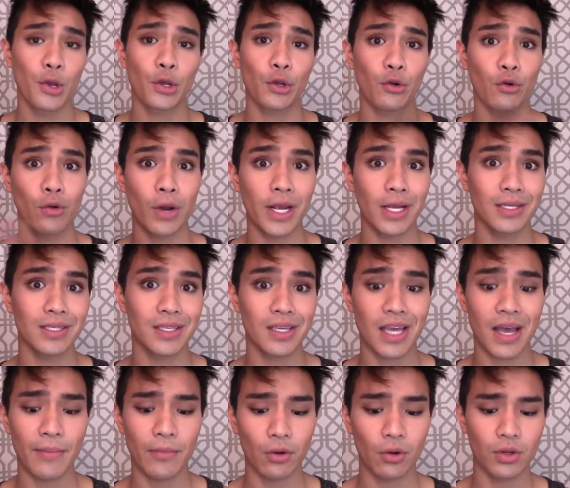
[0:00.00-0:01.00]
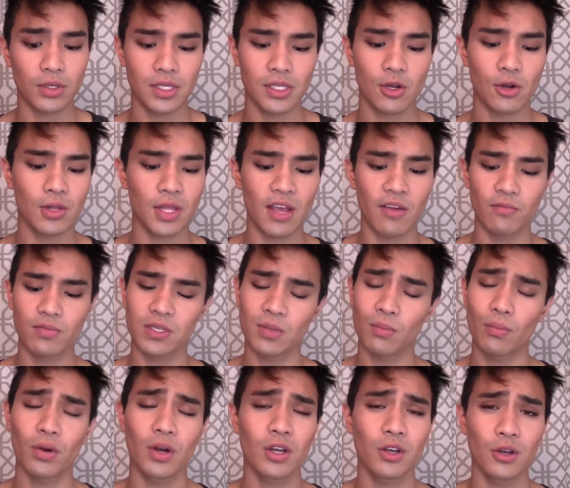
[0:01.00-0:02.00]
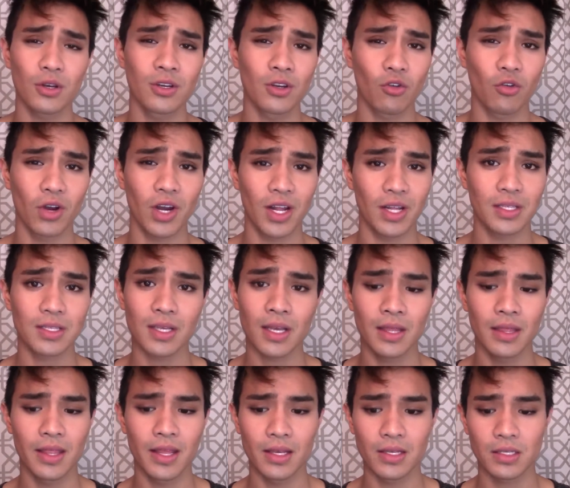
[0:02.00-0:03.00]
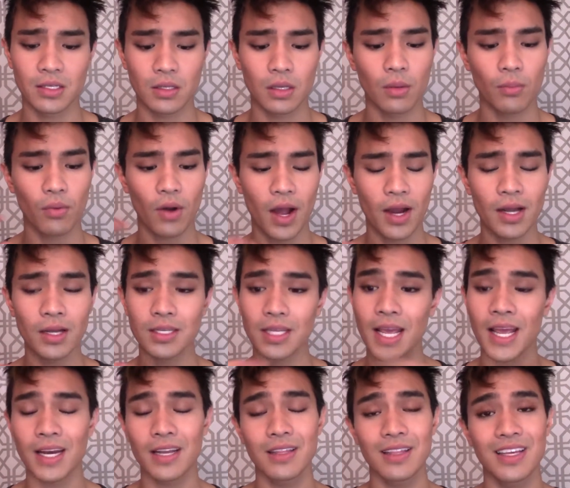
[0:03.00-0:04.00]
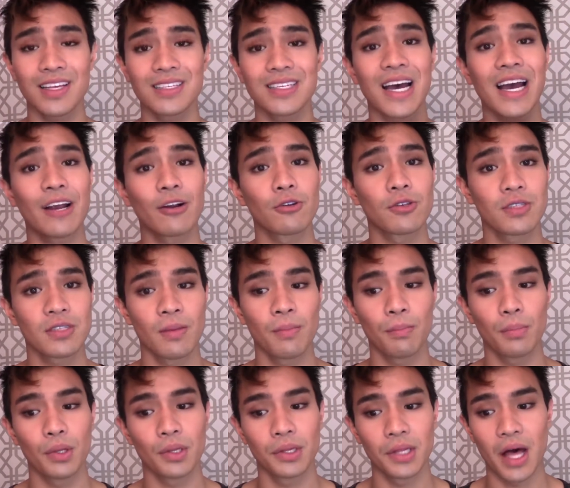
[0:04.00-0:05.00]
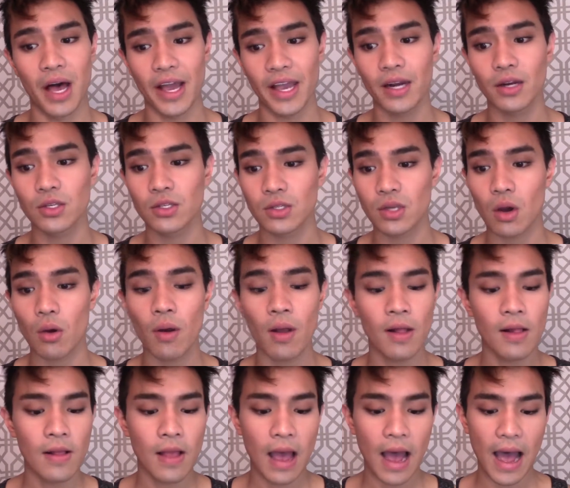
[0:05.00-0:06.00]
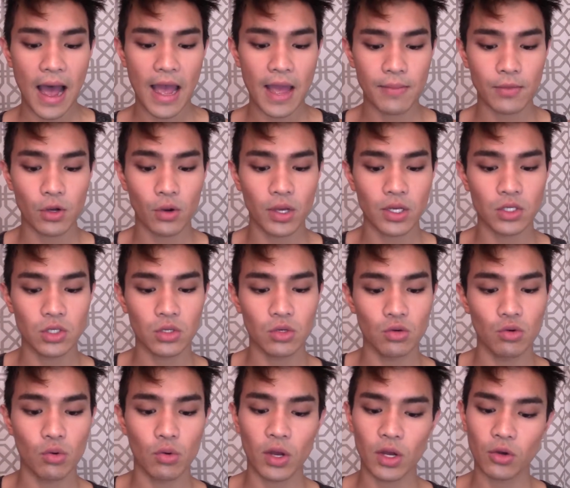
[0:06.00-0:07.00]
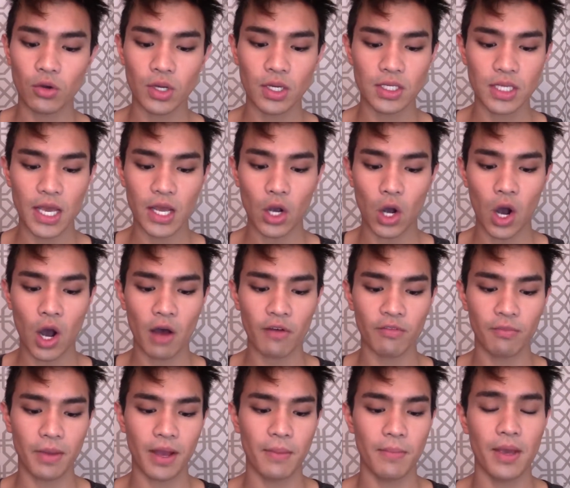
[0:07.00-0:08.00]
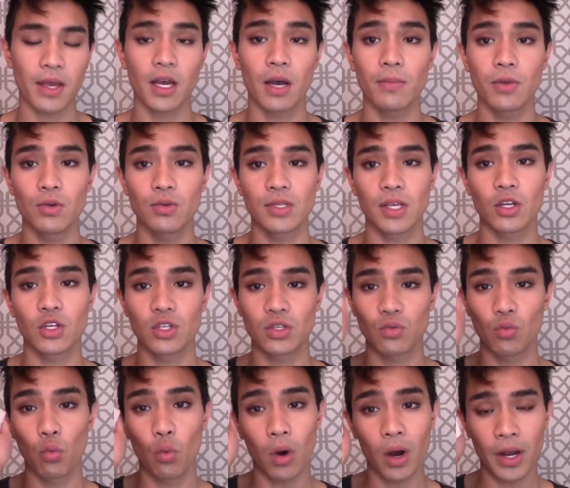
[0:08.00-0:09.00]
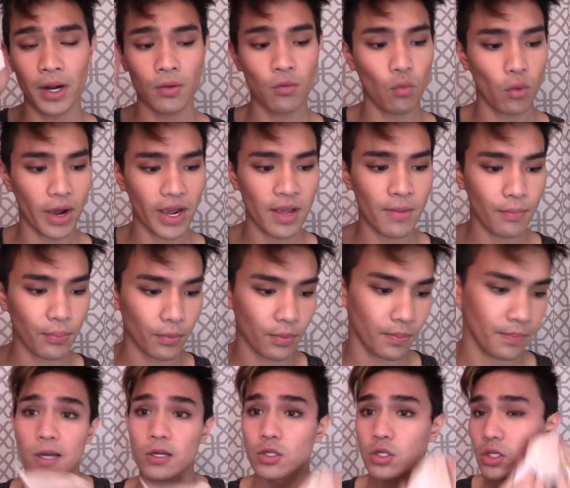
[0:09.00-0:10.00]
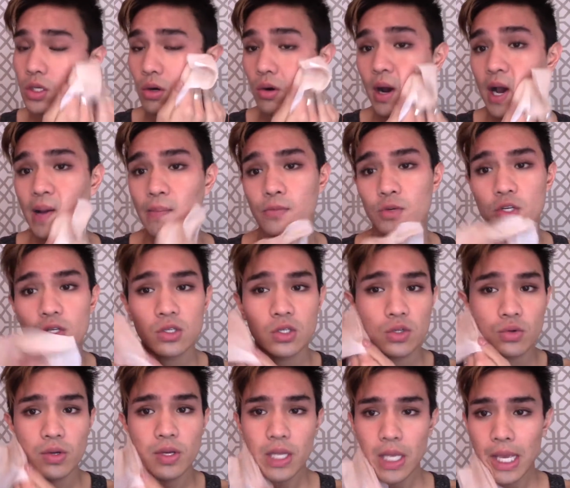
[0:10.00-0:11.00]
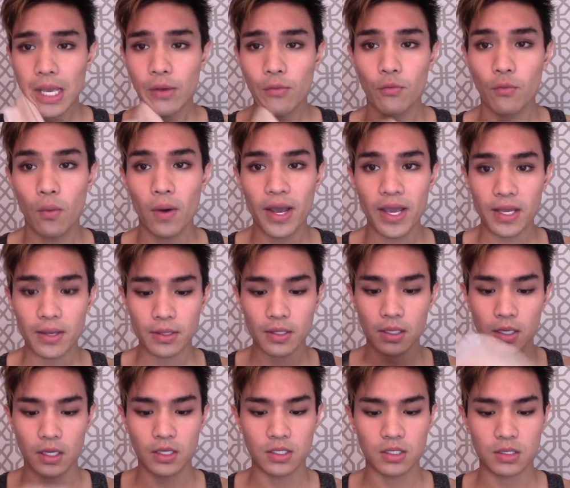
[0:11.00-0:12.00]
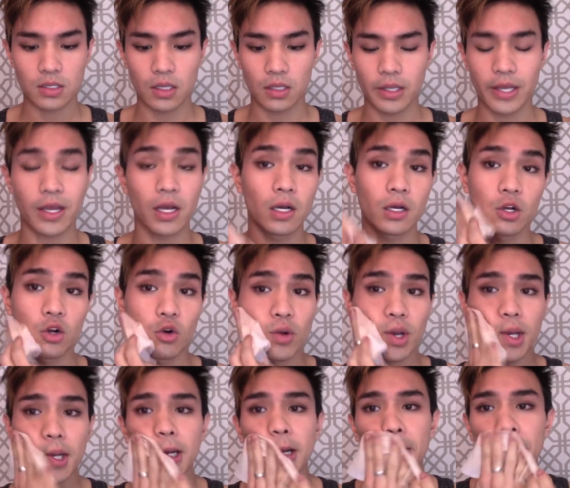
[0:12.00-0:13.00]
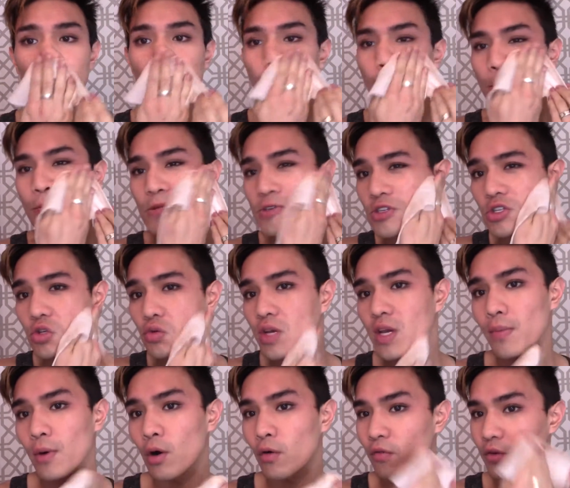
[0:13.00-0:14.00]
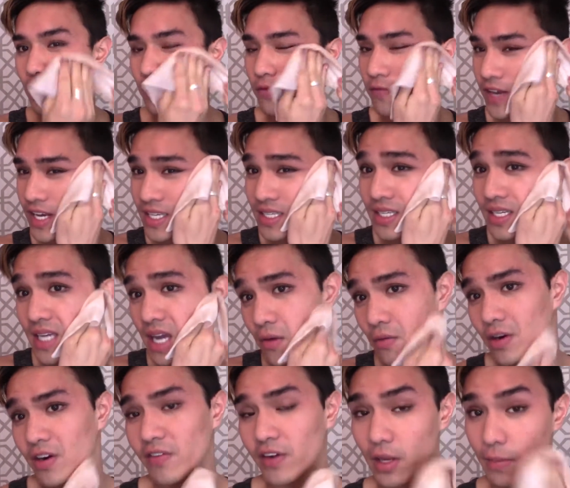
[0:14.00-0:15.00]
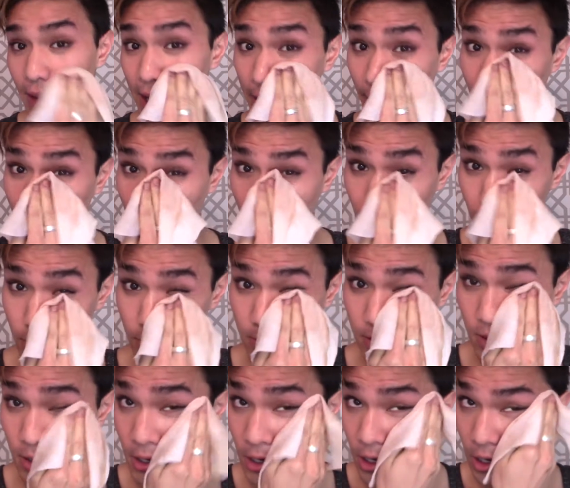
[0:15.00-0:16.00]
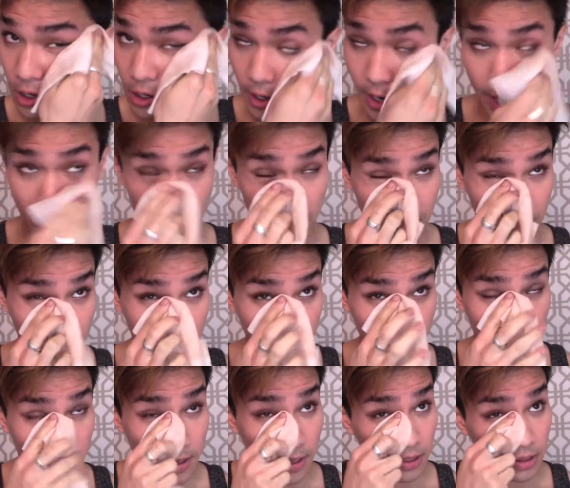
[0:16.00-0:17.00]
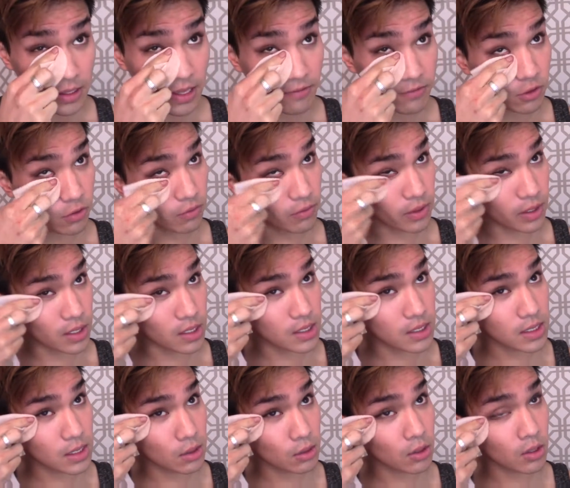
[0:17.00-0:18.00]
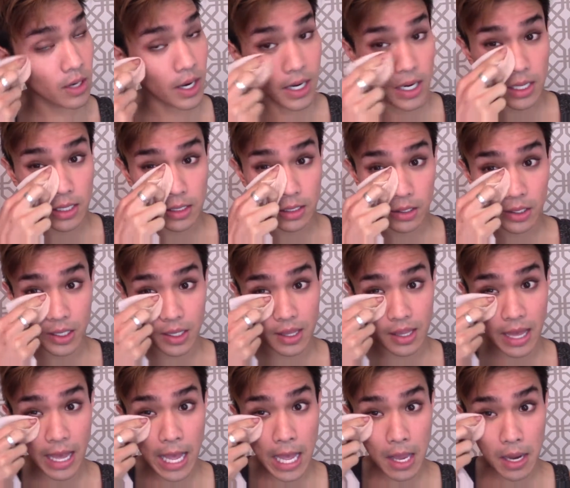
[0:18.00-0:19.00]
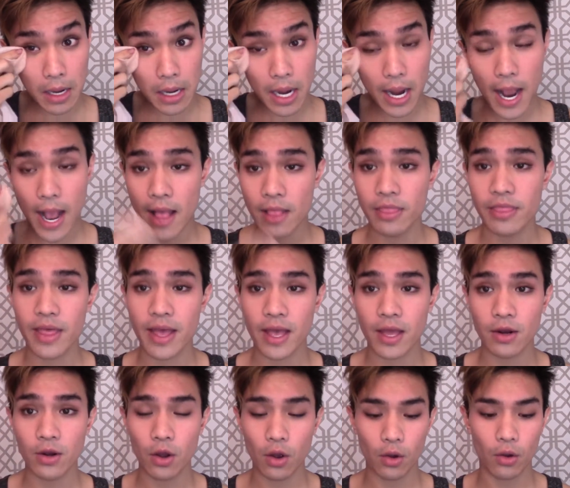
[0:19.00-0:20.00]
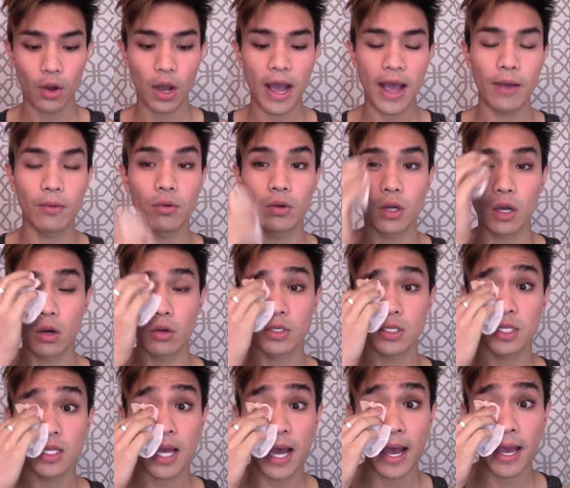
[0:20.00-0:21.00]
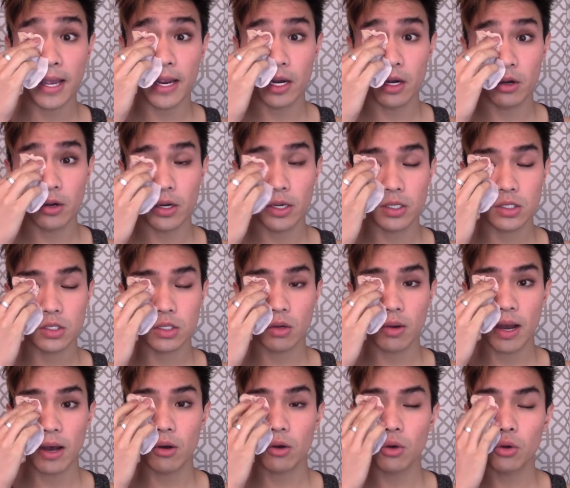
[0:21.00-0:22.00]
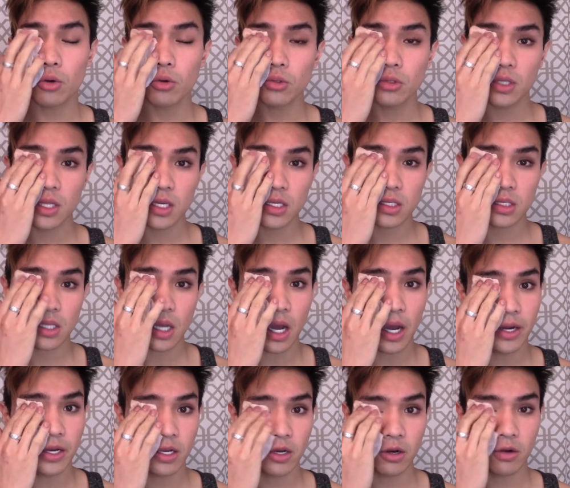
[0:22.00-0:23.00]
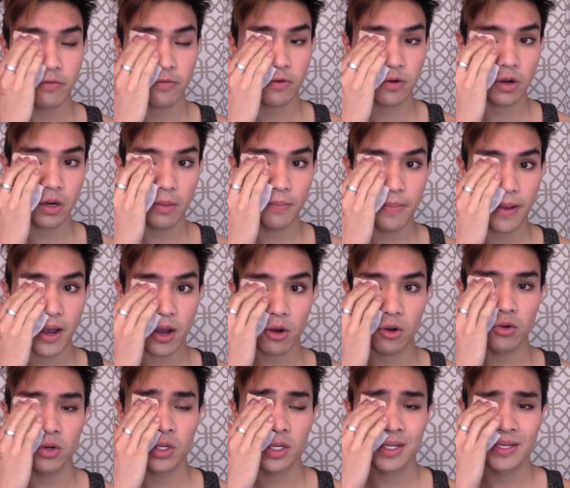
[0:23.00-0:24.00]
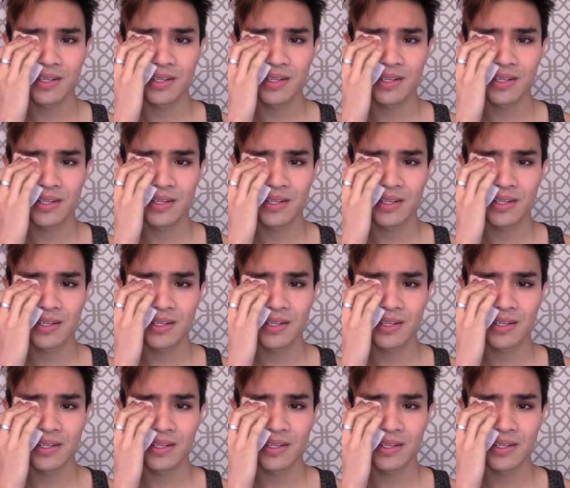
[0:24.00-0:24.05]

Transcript: crazy chemicals in there, and they have some pretty good ingredients in this product and in the entire Simple line. So I'm going to quickly take off my makeup using just one wipe. So I'm just doing a quick sweep over the face to get rid of any powders or any leftover concealer or anything like that. And then I will go to the eye area. So I'll hold this on here for about